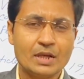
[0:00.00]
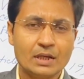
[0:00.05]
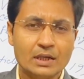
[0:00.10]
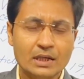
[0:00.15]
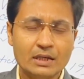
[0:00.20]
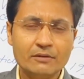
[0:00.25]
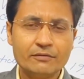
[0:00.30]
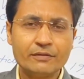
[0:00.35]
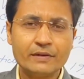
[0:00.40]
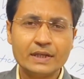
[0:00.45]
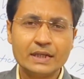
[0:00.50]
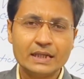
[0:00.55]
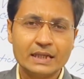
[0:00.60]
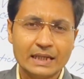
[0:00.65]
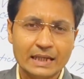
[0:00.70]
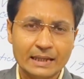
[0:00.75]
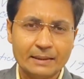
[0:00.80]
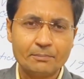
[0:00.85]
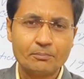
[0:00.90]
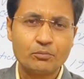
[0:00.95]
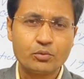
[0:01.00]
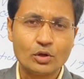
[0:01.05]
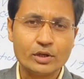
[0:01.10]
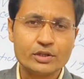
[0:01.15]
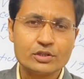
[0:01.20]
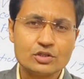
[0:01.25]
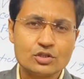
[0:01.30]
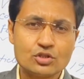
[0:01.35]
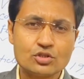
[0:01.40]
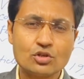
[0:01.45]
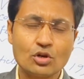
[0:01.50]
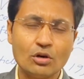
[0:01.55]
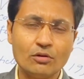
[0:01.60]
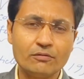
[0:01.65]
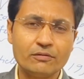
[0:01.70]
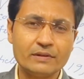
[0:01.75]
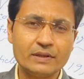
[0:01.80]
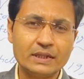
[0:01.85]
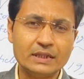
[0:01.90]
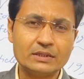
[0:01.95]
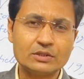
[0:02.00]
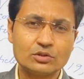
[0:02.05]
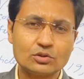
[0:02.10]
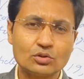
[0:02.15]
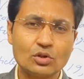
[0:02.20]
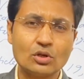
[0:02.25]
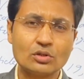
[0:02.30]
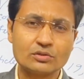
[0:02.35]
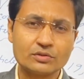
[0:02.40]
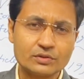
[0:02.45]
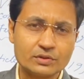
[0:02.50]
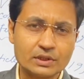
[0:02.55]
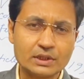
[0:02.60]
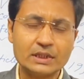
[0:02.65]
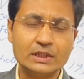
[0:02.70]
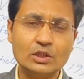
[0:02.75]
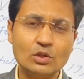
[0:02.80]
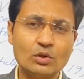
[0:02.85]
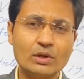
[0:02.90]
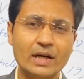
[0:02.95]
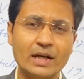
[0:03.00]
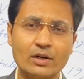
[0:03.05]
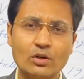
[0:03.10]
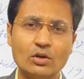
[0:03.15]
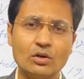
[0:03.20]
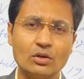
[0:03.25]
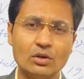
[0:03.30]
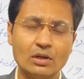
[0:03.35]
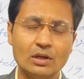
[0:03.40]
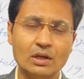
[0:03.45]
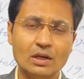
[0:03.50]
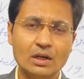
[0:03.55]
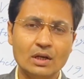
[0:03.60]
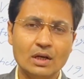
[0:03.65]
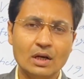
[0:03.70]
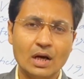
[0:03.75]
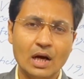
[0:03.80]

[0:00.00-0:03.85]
If any employee's job is not secure at all,